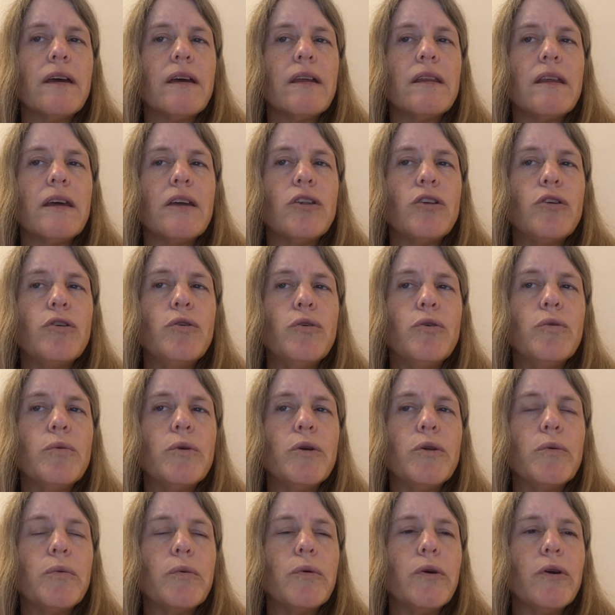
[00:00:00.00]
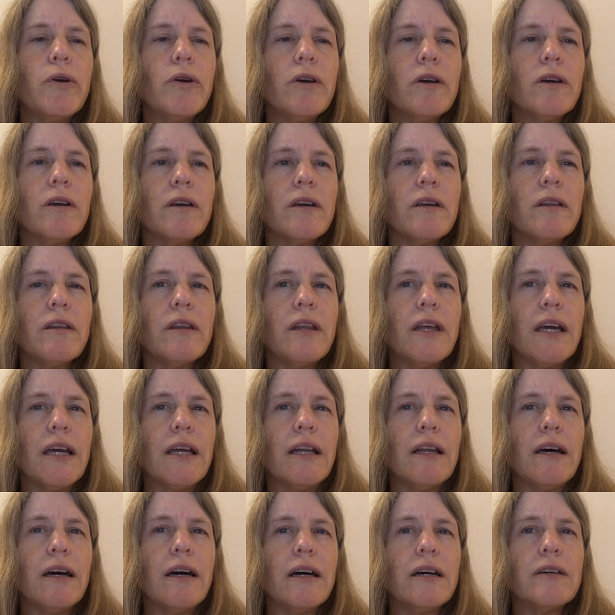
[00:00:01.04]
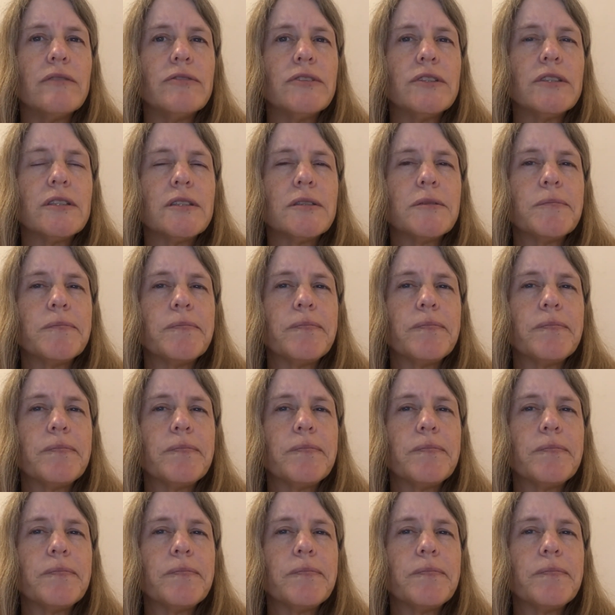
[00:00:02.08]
that you would work in their lives.